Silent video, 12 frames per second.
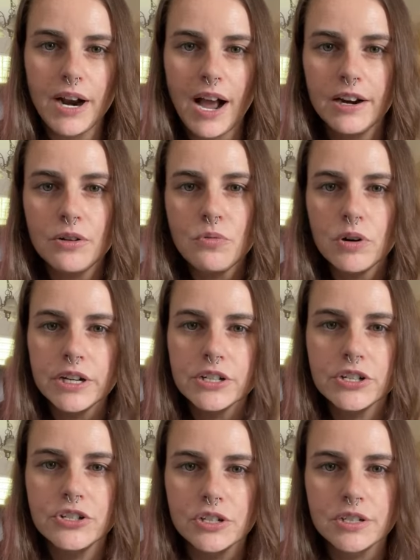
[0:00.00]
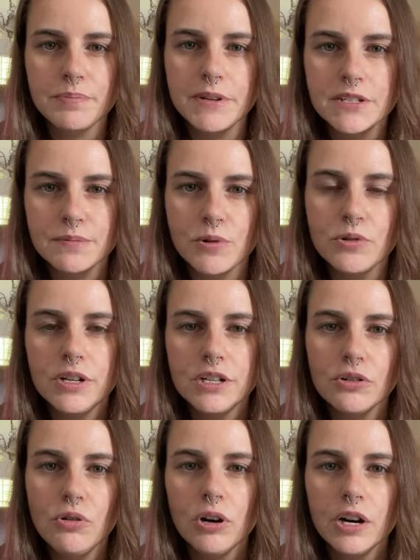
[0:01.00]
what? I don't want it to just be spooky
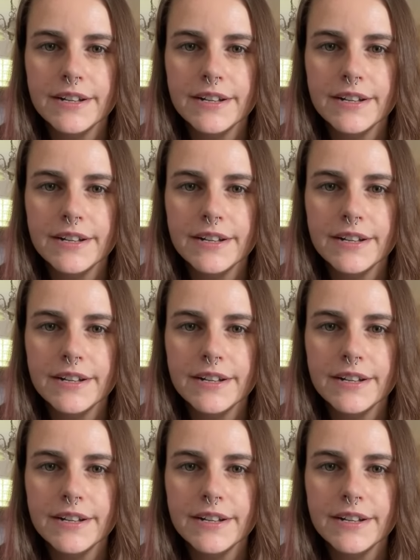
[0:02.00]
decor.